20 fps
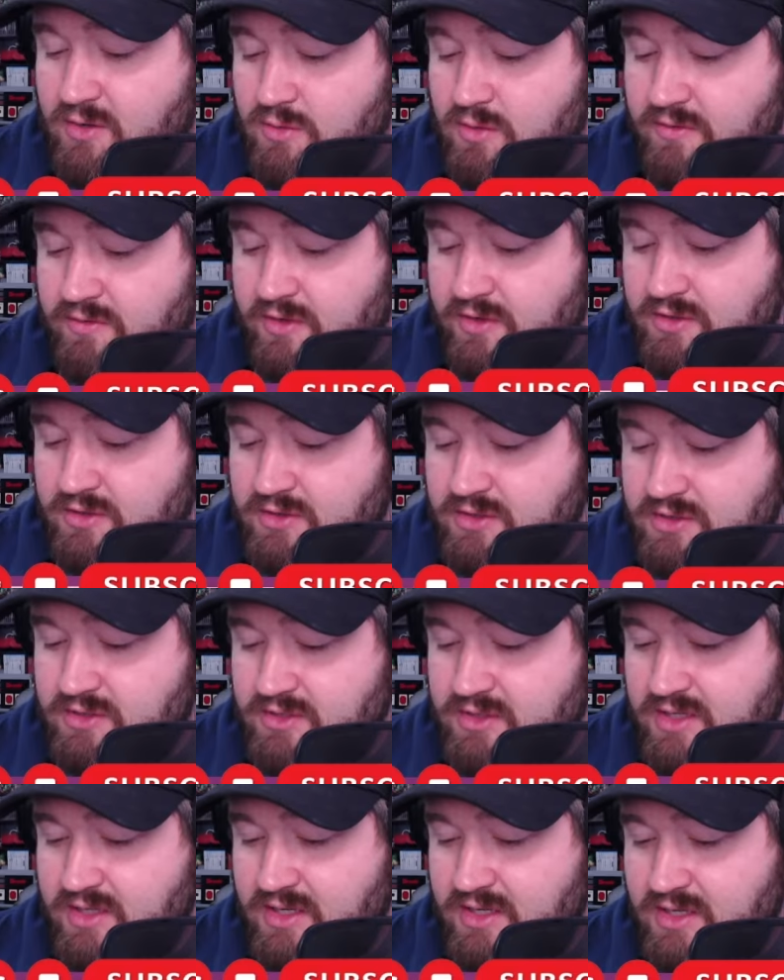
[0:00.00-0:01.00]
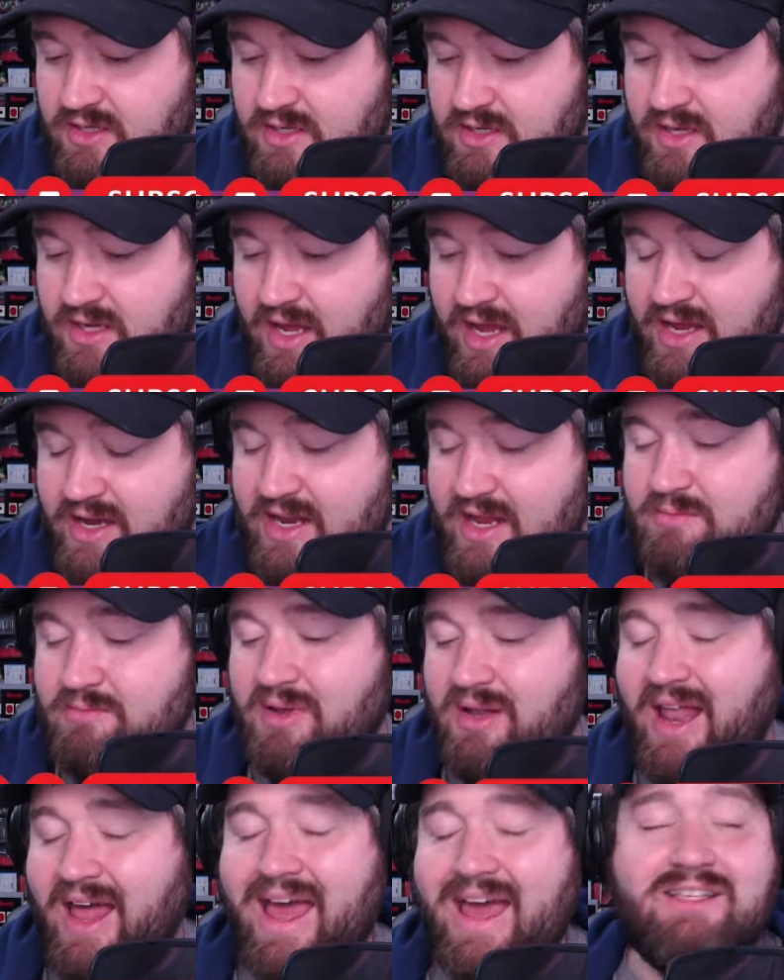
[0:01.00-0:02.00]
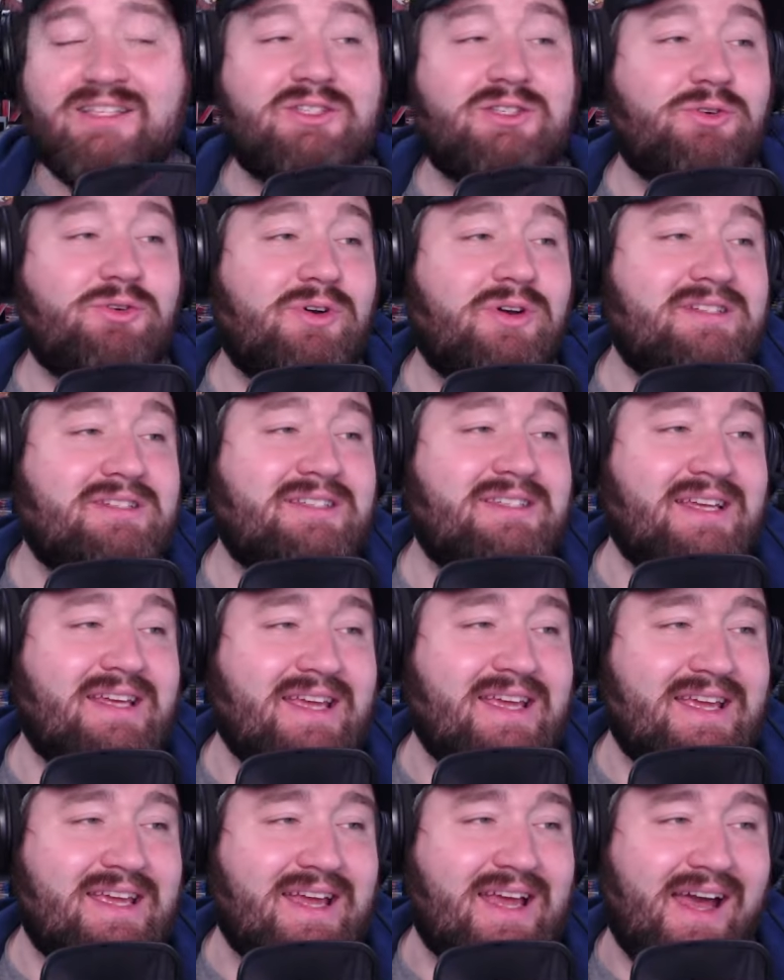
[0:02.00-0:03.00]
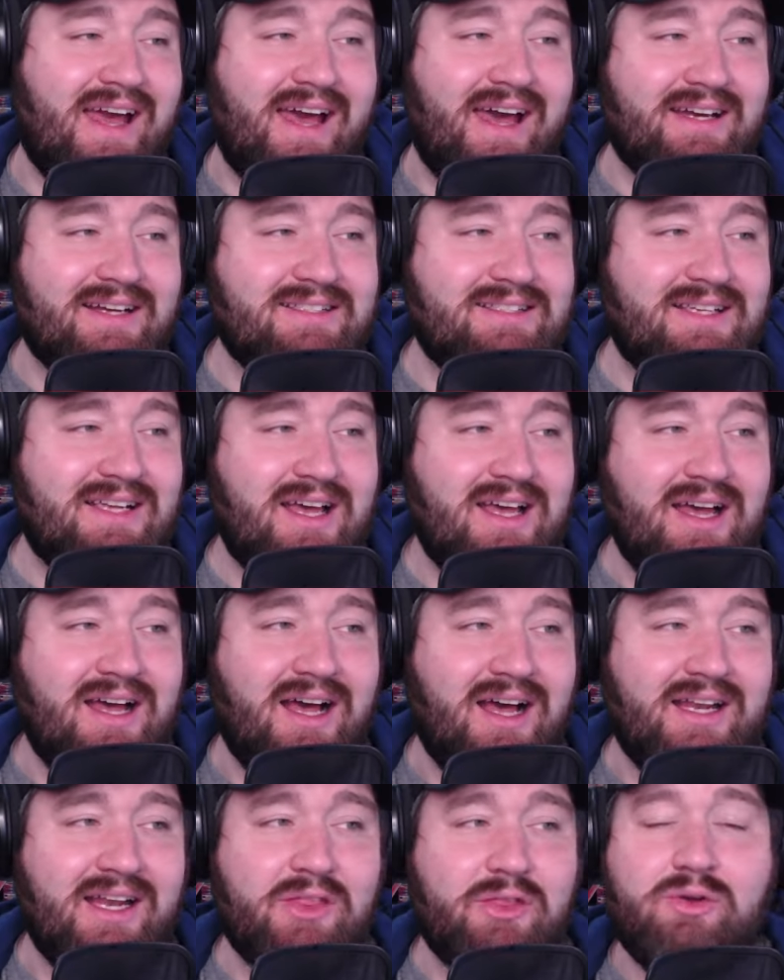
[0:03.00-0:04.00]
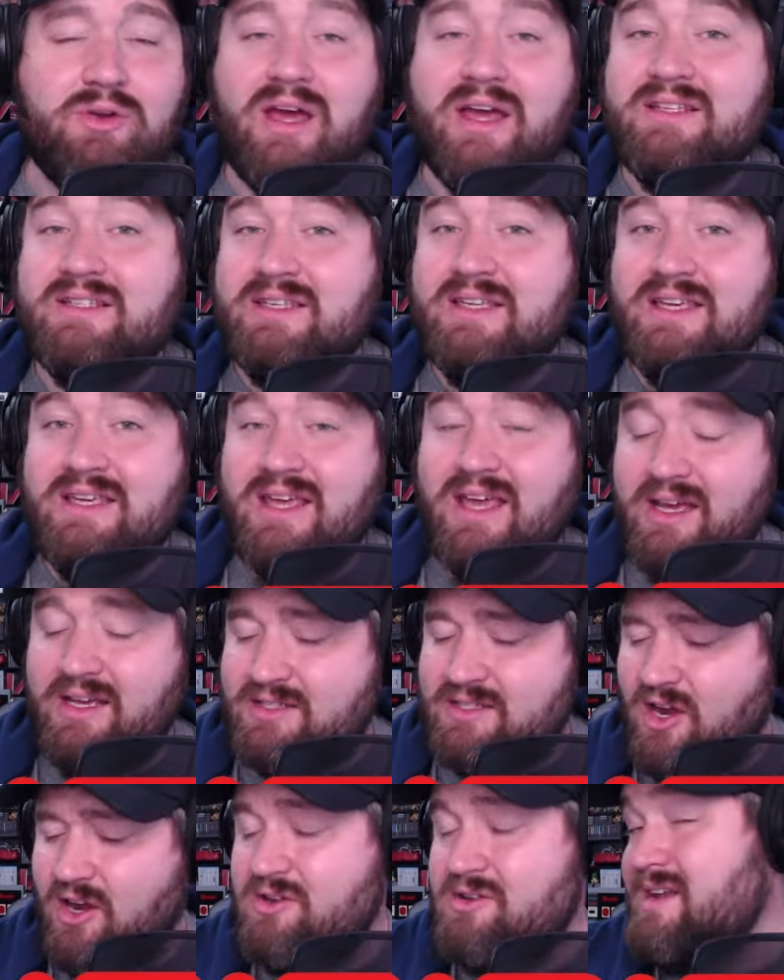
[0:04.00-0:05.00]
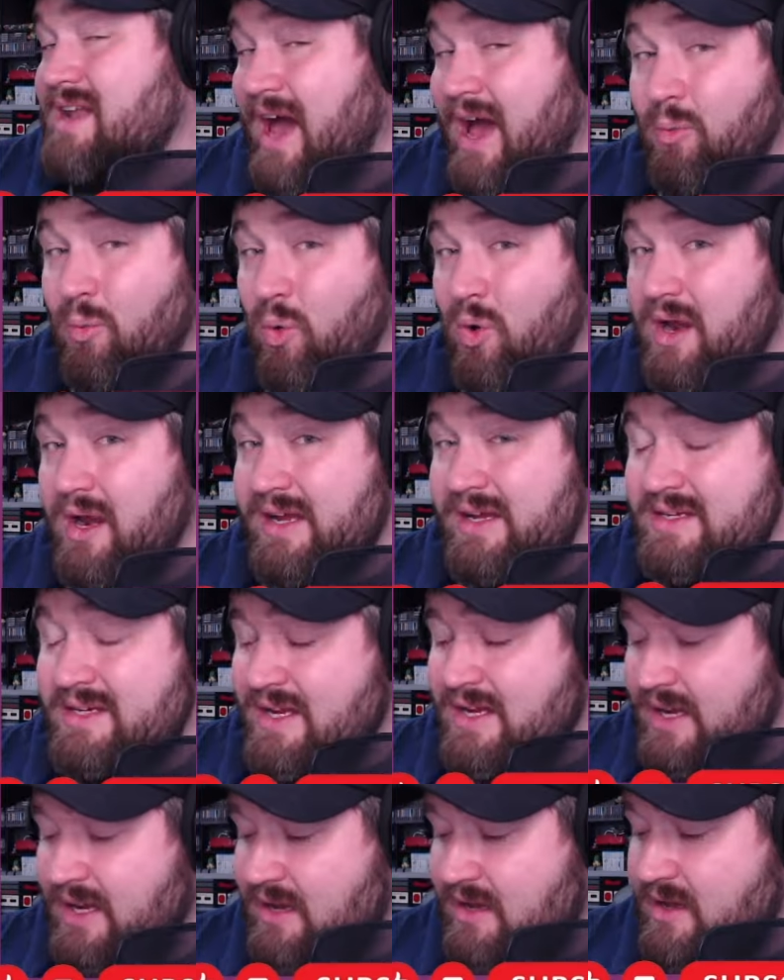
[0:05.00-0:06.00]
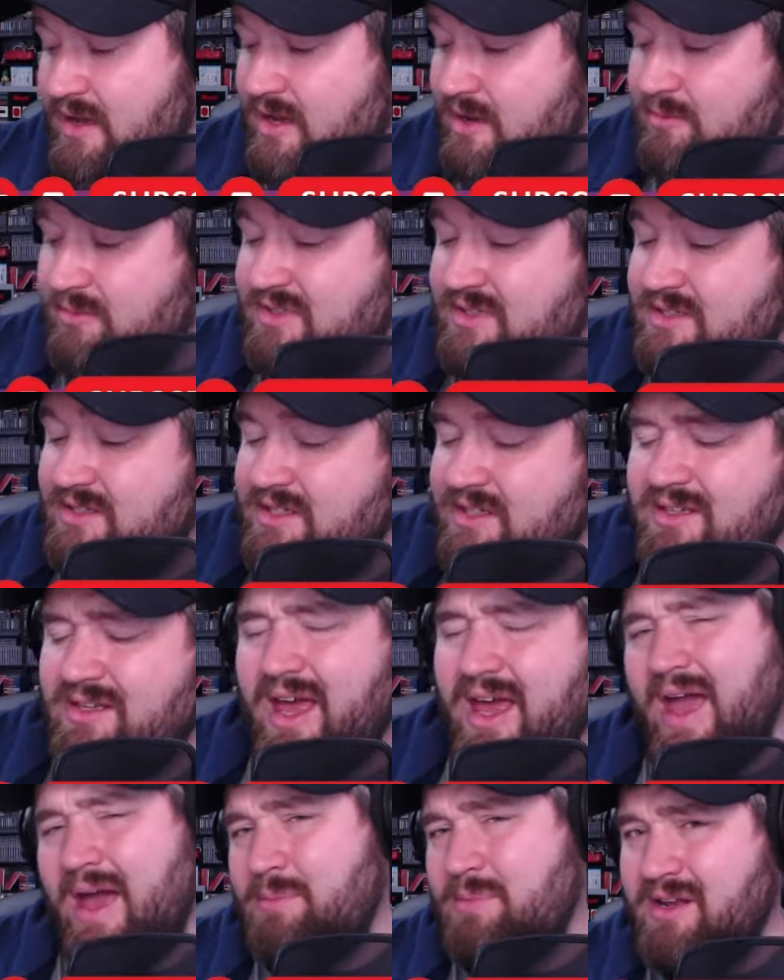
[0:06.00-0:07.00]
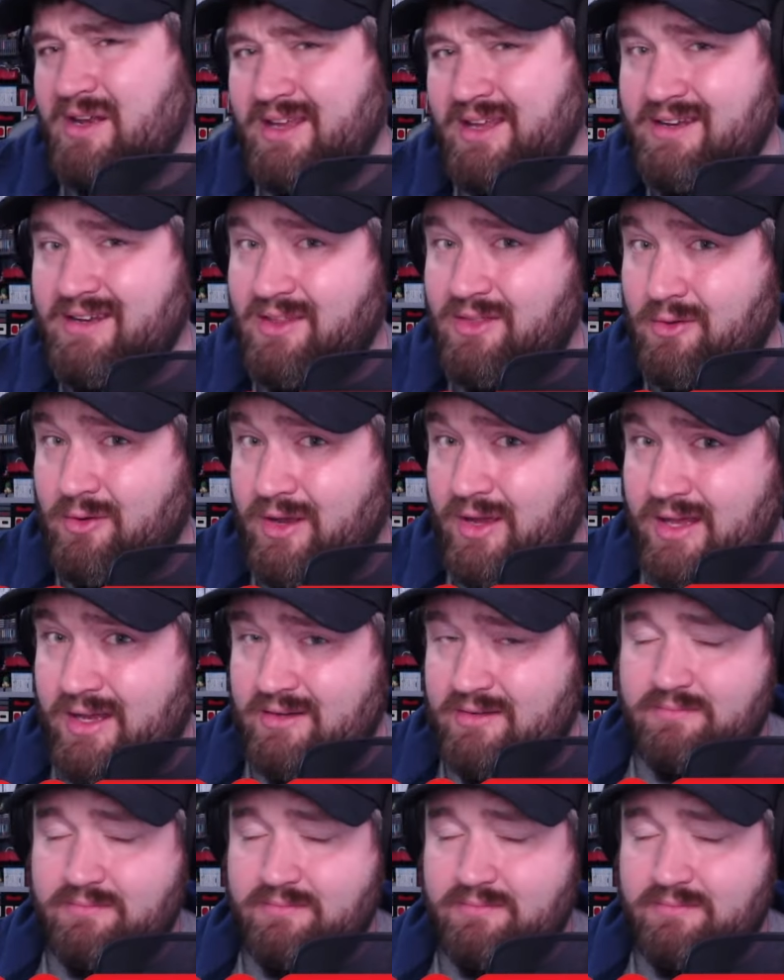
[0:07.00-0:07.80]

reverse, and a Blastoise E X. Another nice E X card, not one I needed, but still happy to get another hit.